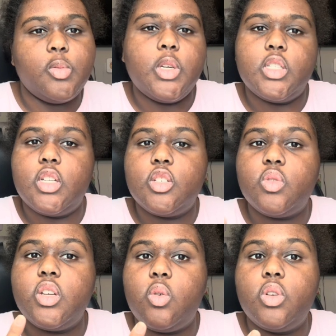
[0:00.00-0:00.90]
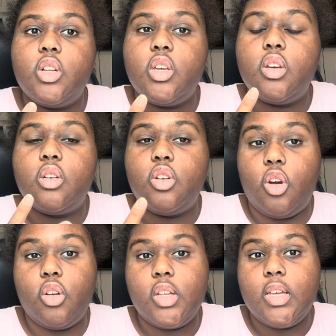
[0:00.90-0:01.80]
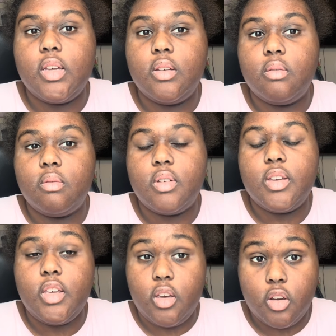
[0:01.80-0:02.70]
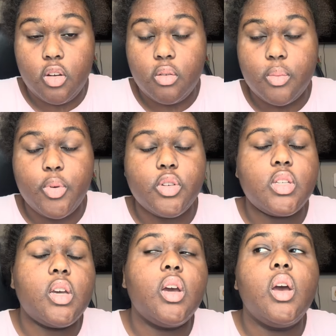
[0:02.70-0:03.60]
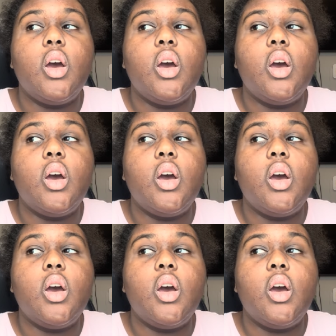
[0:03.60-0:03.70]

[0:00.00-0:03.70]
because he doesn't really own any girly gear per se.